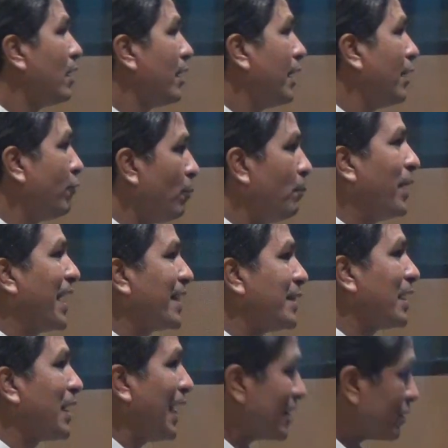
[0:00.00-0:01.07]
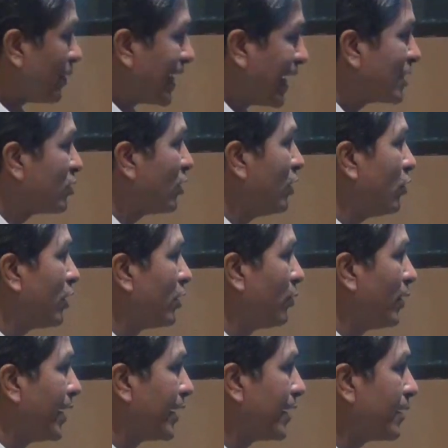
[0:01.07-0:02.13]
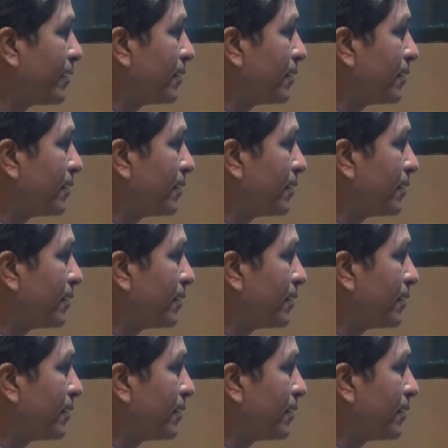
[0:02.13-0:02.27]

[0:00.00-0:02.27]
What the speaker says: If you break the glass, what actually you are doing?